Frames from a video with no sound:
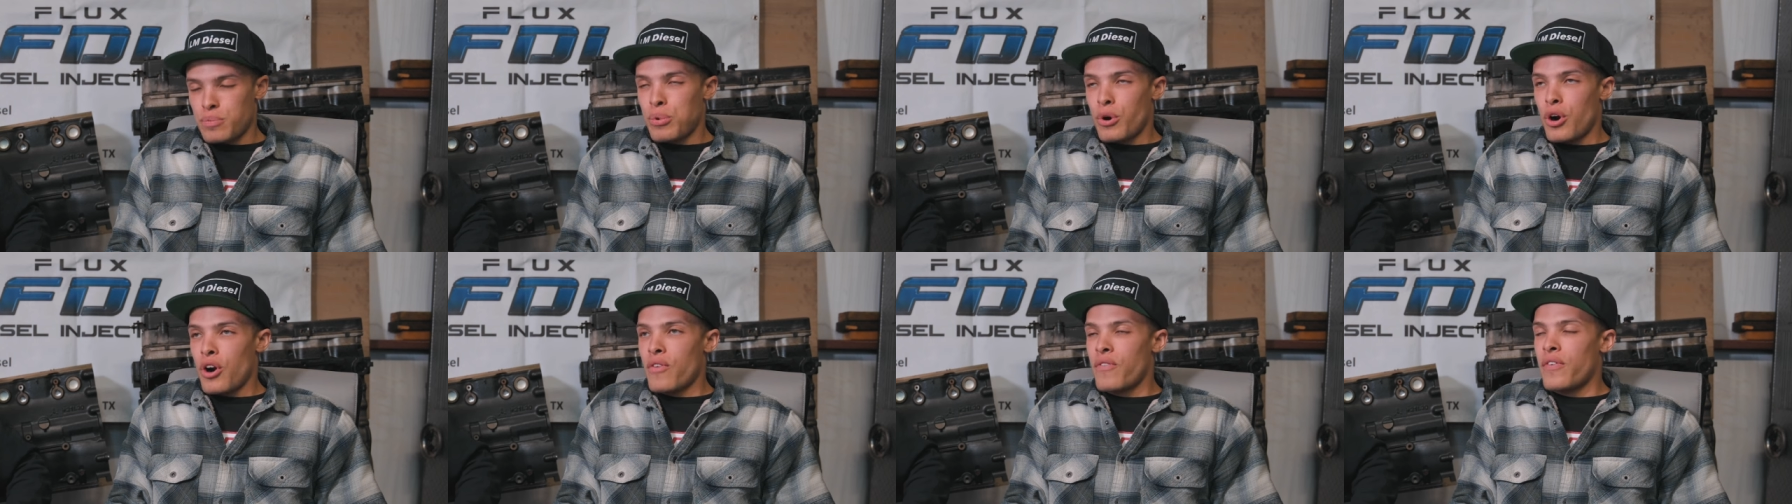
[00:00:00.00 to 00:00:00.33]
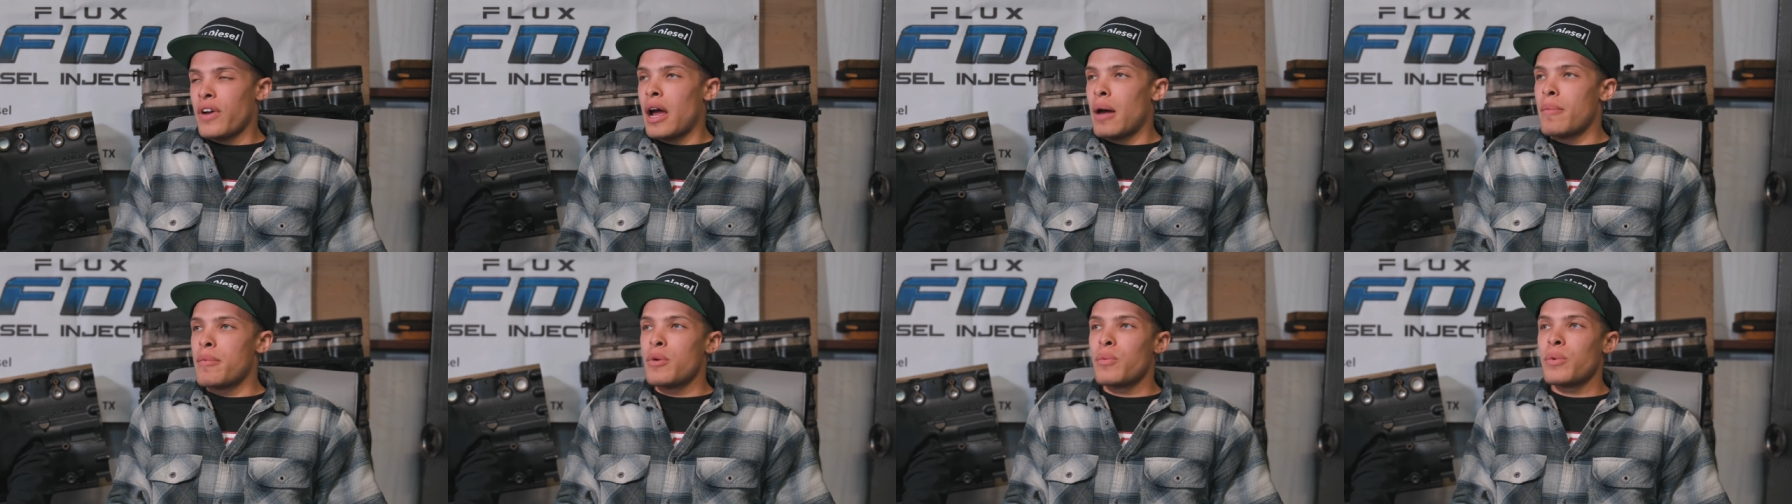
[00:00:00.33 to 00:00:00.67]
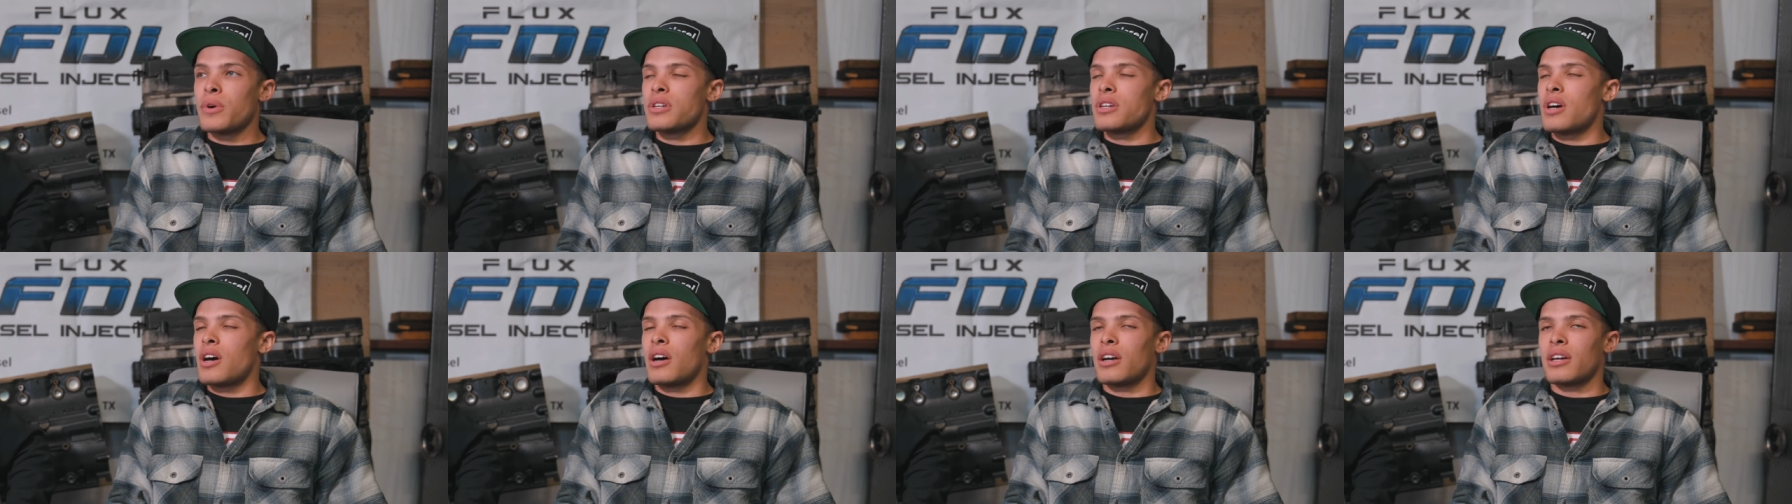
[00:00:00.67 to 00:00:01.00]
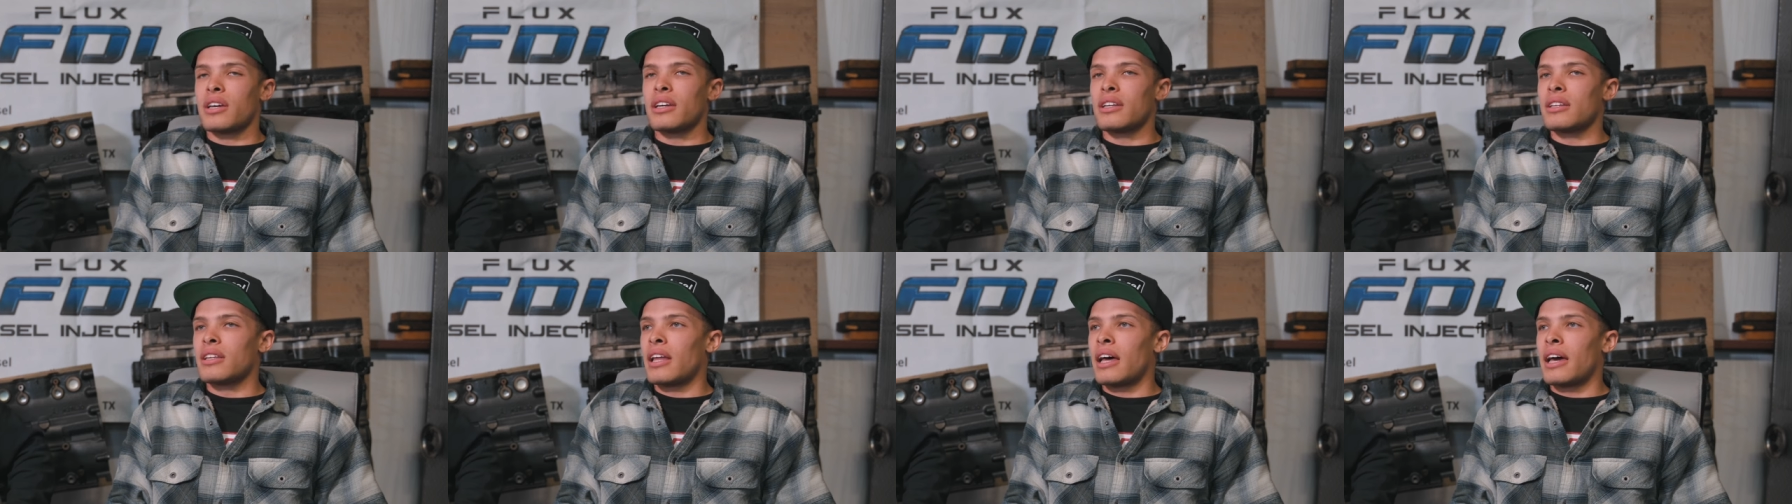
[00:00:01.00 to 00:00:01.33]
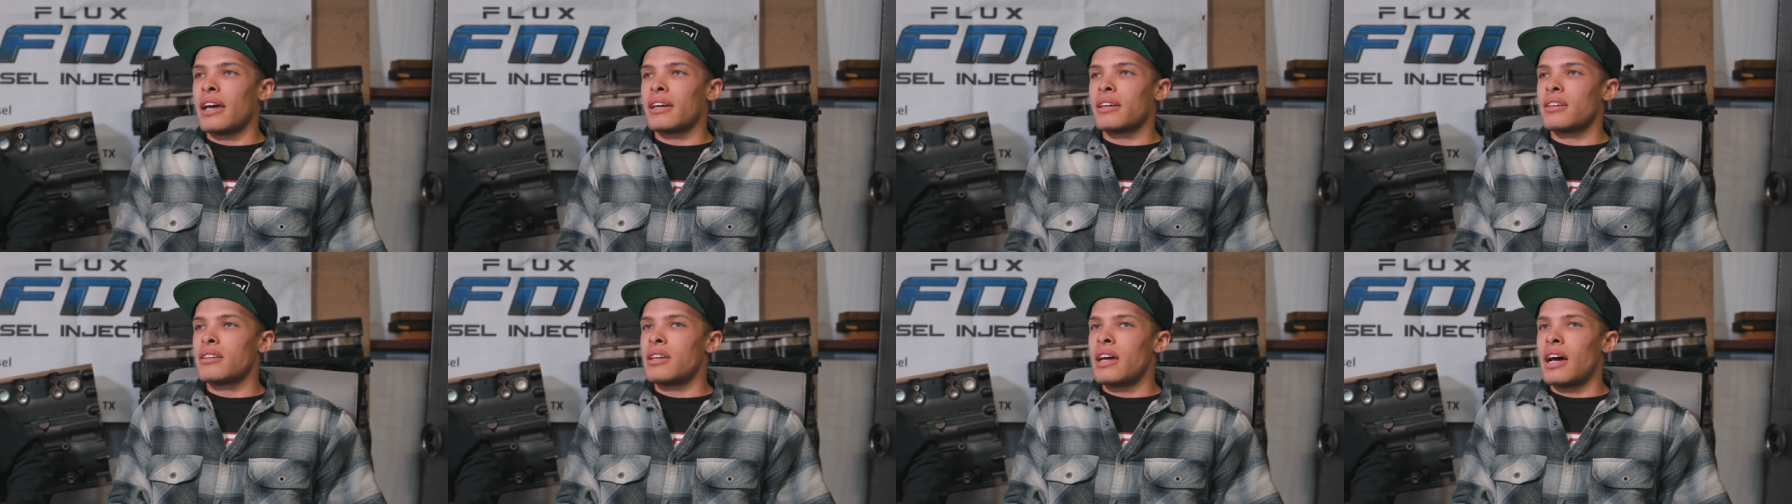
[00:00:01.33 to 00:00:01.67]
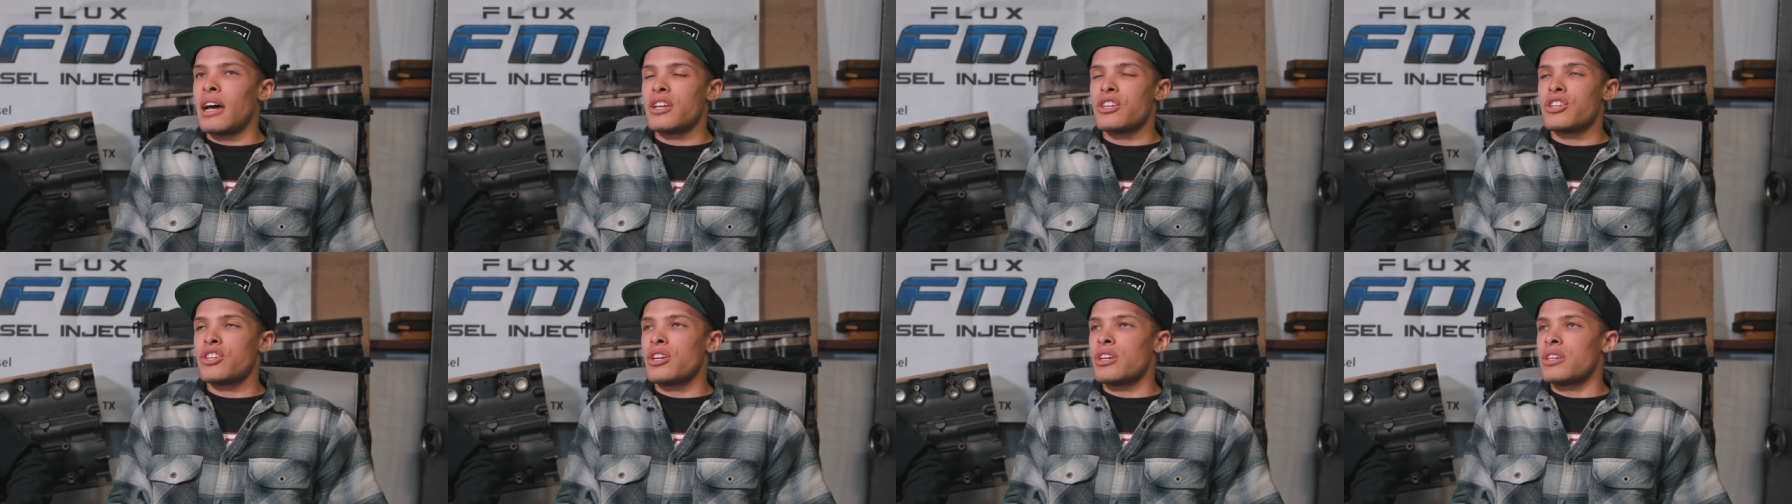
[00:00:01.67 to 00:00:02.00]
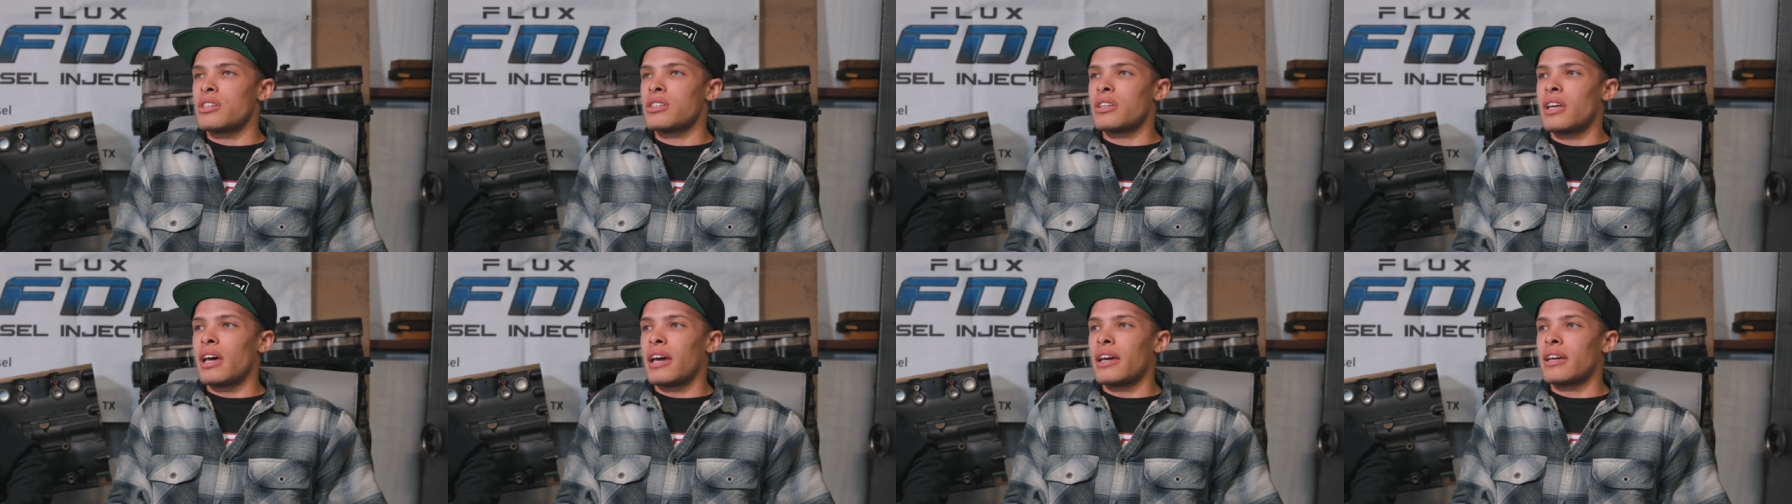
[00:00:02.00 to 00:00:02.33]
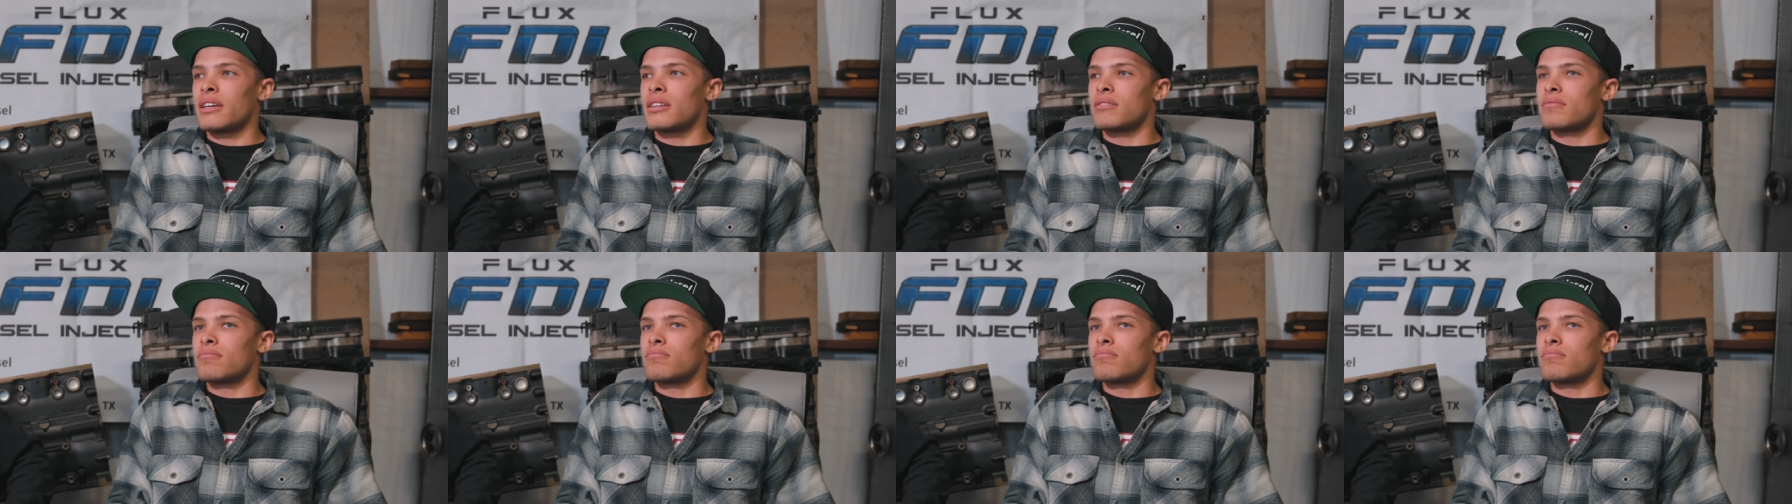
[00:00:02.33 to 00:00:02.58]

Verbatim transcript: perfect. I mean, we're talking like not just like